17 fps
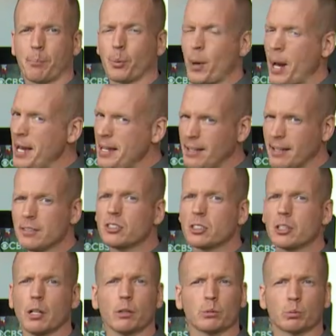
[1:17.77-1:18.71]
Brady can
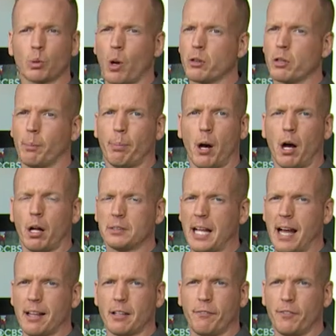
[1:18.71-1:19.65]
still throw the ball
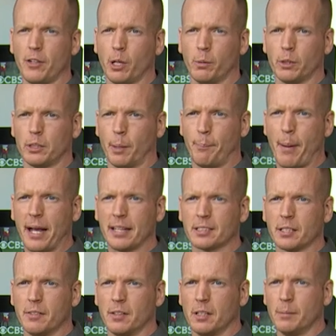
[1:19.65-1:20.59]
down the field with the
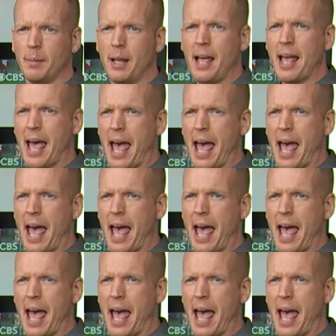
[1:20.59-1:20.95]
best of them.